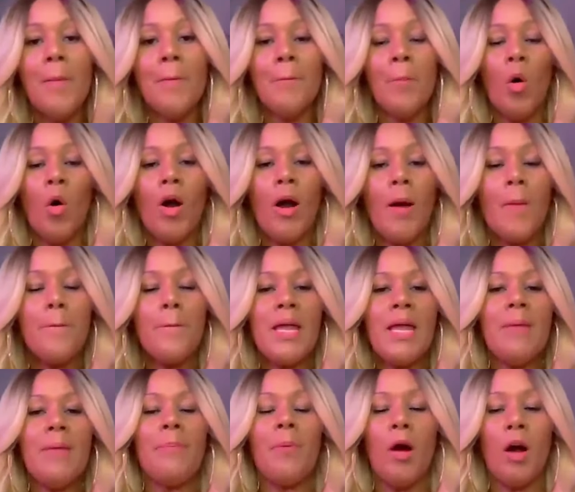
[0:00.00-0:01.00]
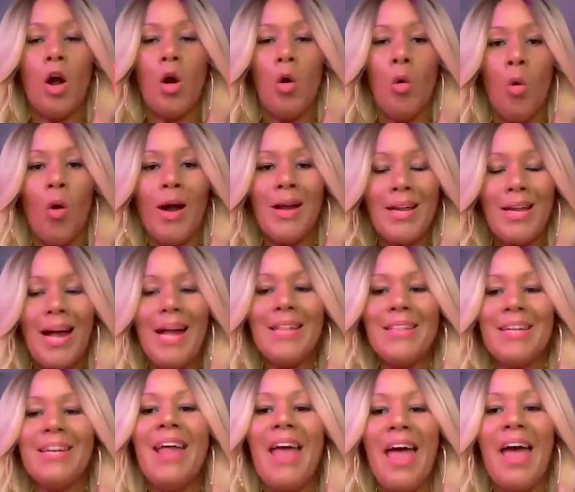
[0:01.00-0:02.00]
more people are online
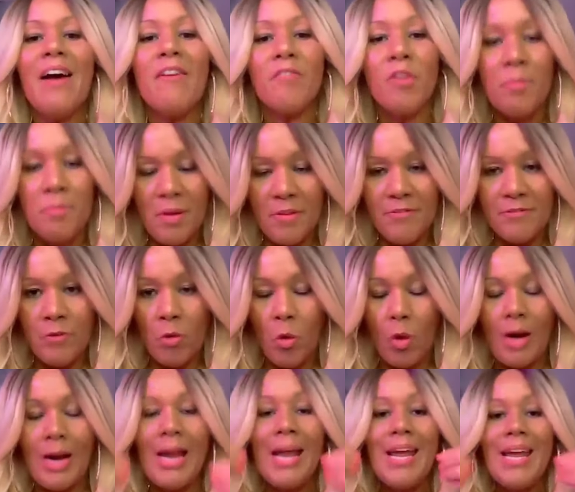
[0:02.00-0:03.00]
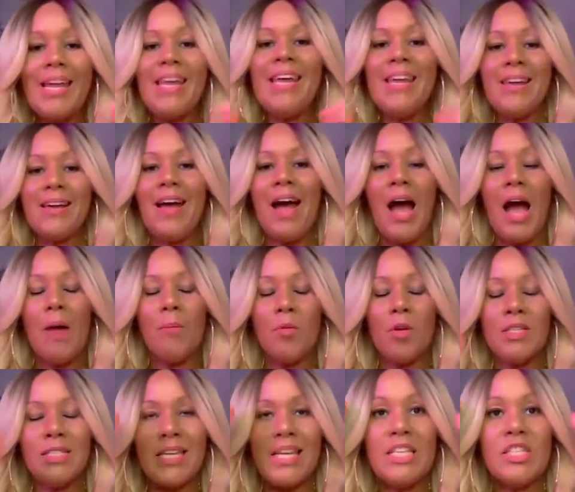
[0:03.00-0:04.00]
than ever before.
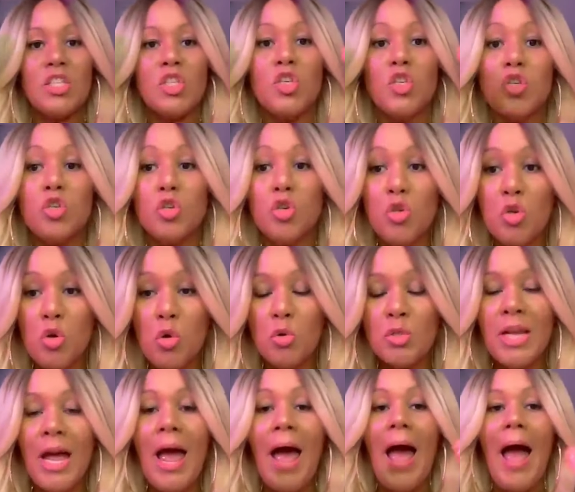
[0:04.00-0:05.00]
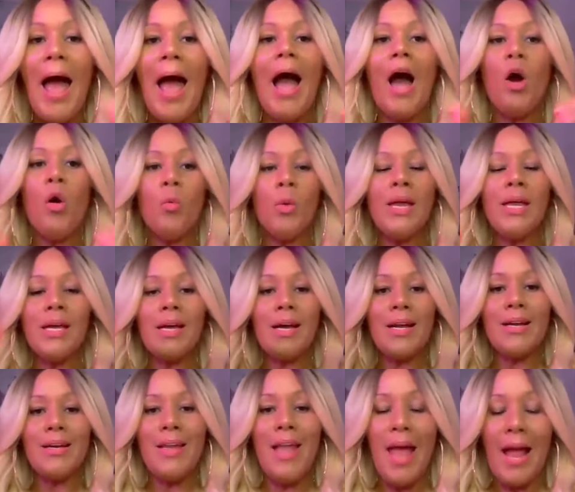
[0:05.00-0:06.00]
E-commerce is huge. How we
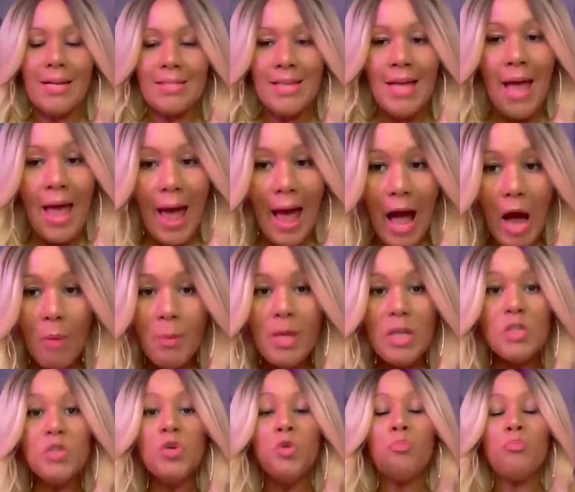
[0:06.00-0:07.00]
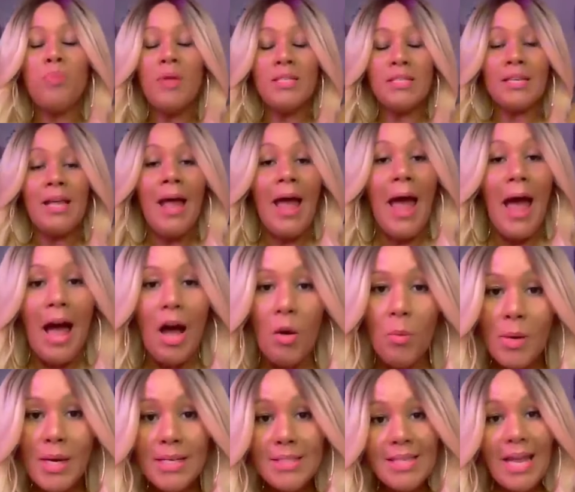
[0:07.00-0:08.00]
connect, how we do business, how
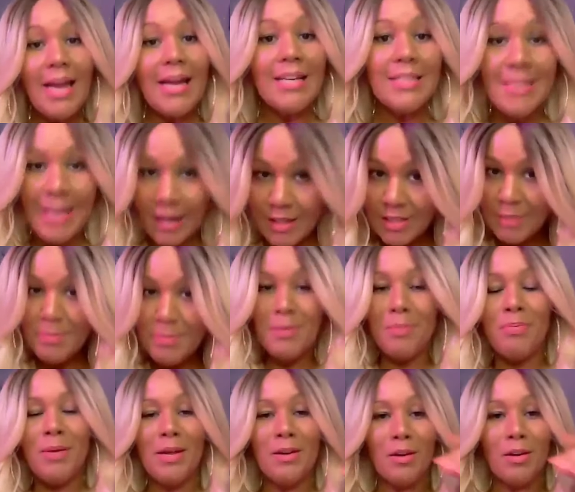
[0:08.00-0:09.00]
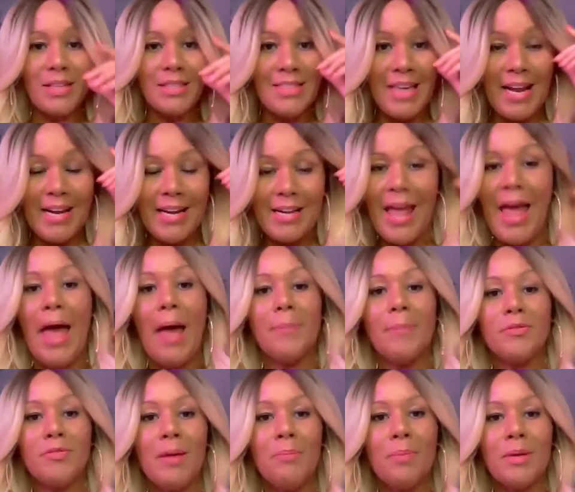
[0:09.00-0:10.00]
we date. Shout out to me being on the dating
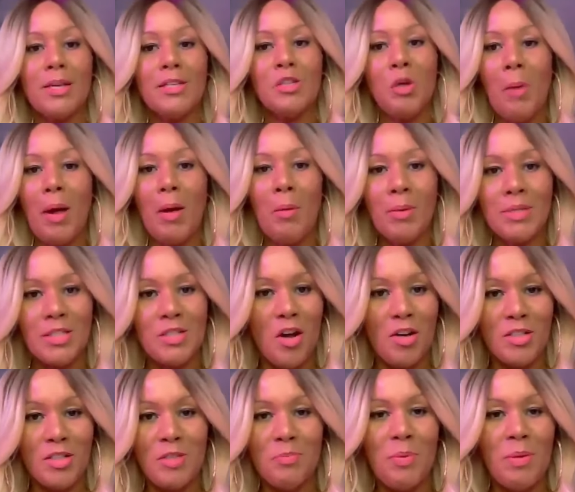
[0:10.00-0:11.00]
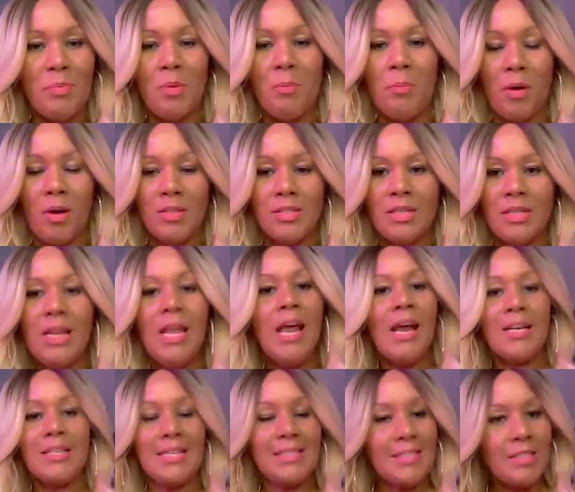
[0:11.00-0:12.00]
apps, right? Because nobody wants to talk to you people in person because
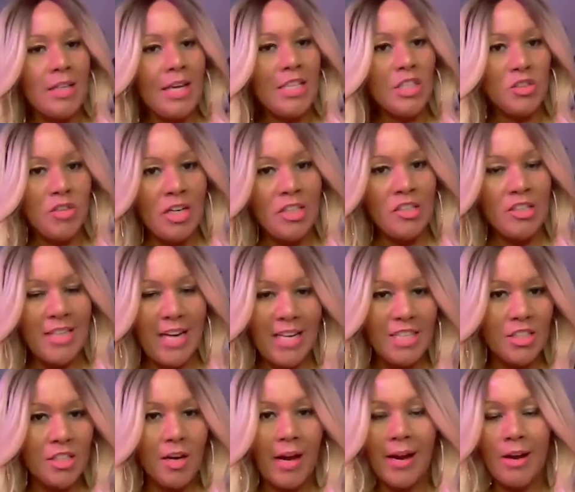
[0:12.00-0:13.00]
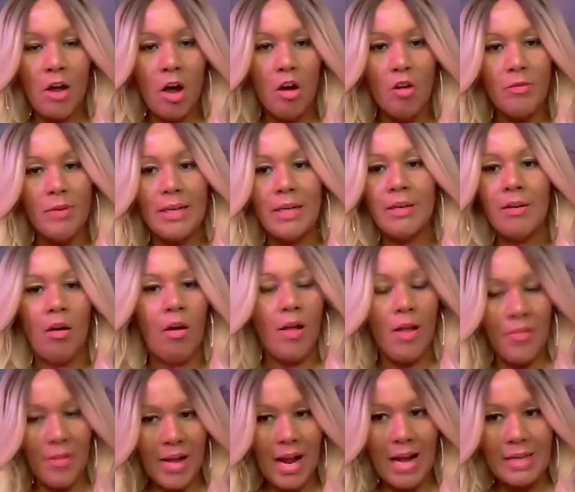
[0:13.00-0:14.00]
they still like stranger danger and COVID and all
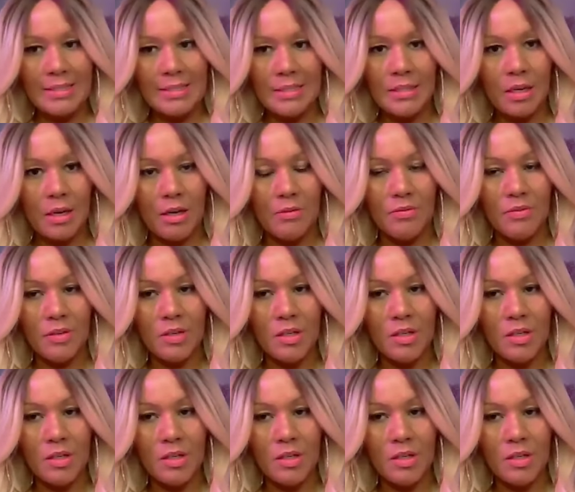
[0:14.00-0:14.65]
other kinds of stuff.